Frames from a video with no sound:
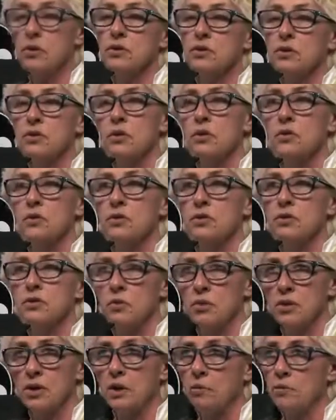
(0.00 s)
also known as
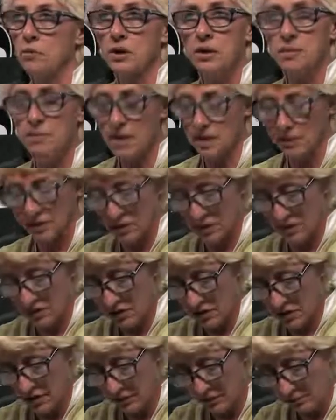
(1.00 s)
sorting. We'll come back to
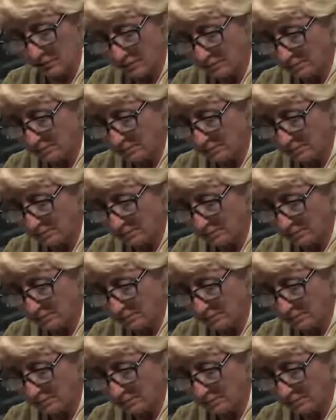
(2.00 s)
this too.